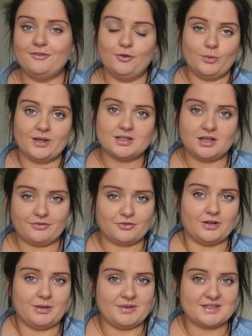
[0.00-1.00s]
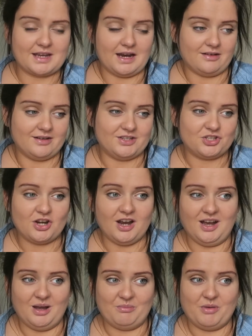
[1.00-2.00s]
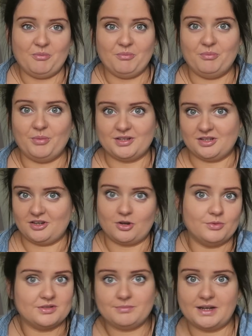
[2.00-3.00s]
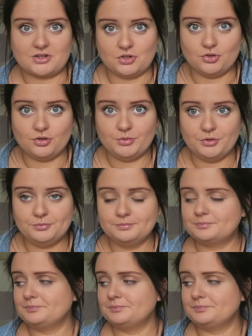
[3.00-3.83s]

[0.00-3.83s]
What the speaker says: 4 weeks after a miscarriage, my cycle wasn't back to normal.